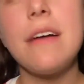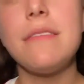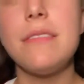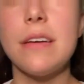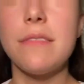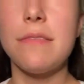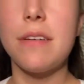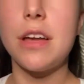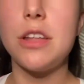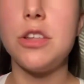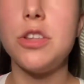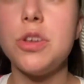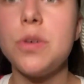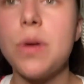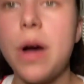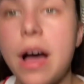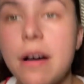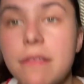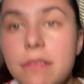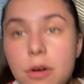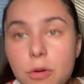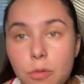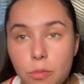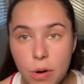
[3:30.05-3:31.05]
If I do have
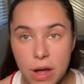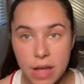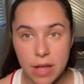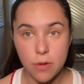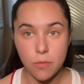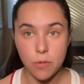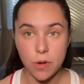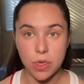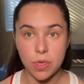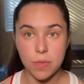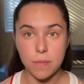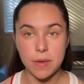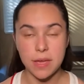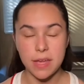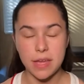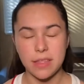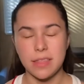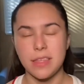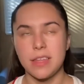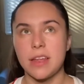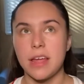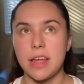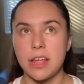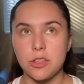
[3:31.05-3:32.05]
a weight with me,
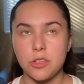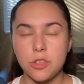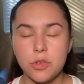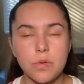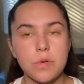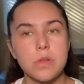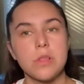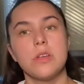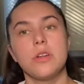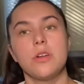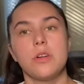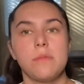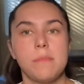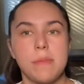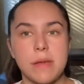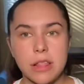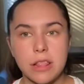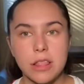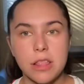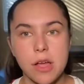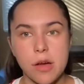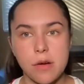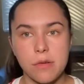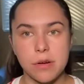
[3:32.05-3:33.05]
then I do a little bit
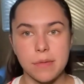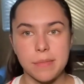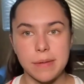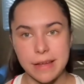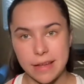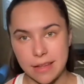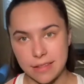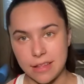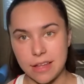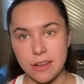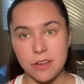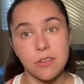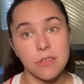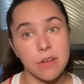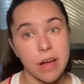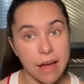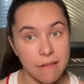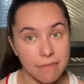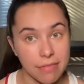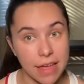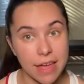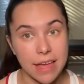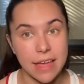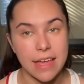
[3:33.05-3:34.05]
lower, because I do have
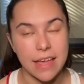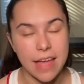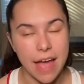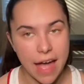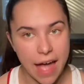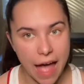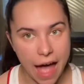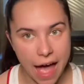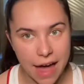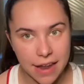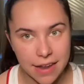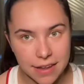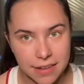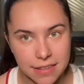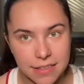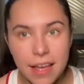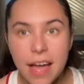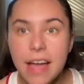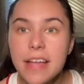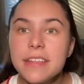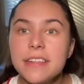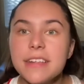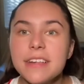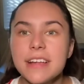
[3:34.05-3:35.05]
that added
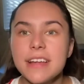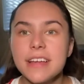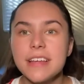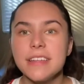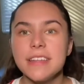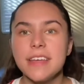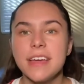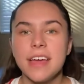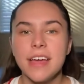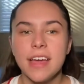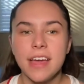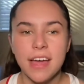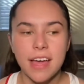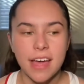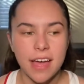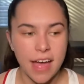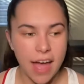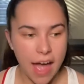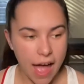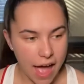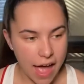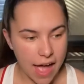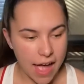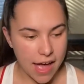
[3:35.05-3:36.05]
tension.
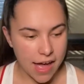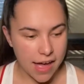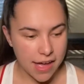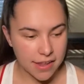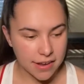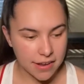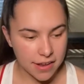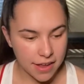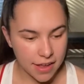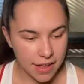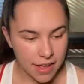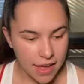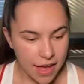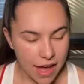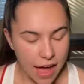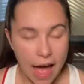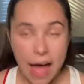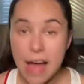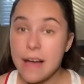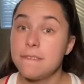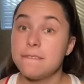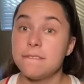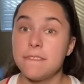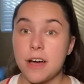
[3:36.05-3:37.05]
And
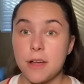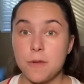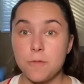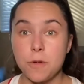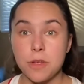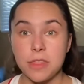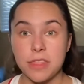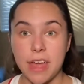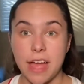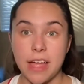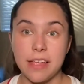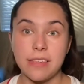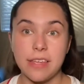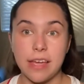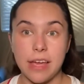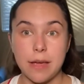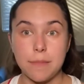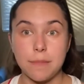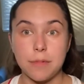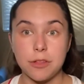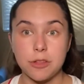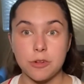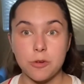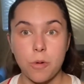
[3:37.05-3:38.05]
have fun with that type
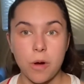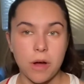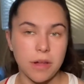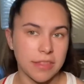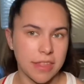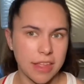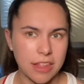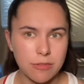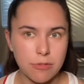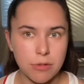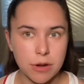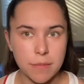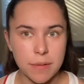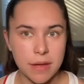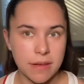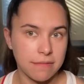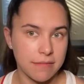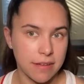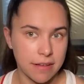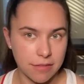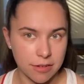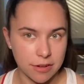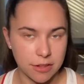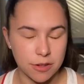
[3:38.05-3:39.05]
of squat. That's one of my
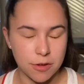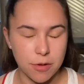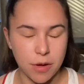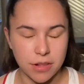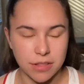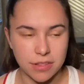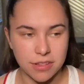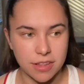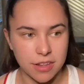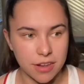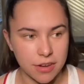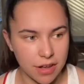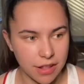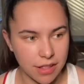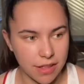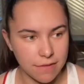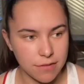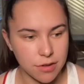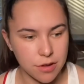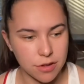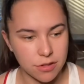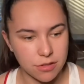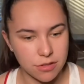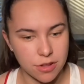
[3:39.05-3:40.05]
favorite squats to do. I love
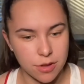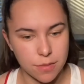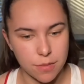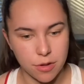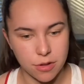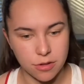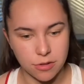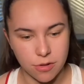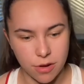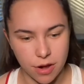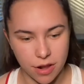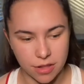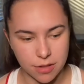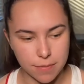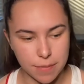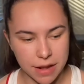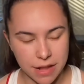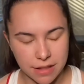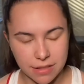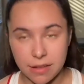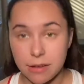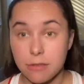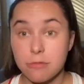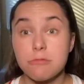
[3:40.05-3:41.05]
doing sumo squats because
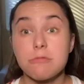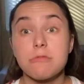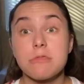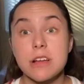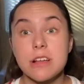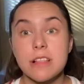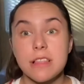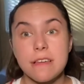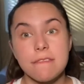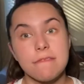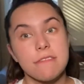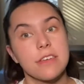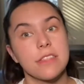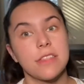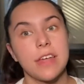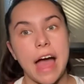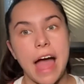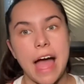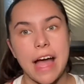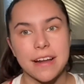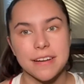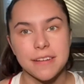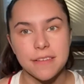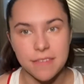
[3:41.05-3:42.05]
I really feel the
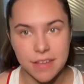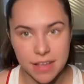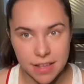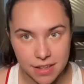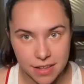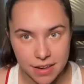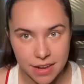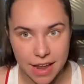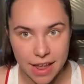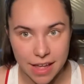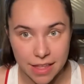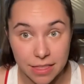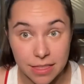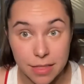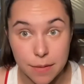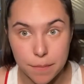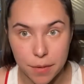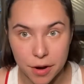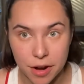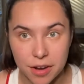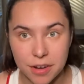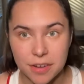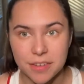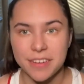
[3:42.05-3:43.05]
activation and the
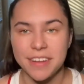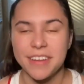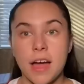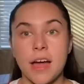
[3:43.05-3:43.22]
burn.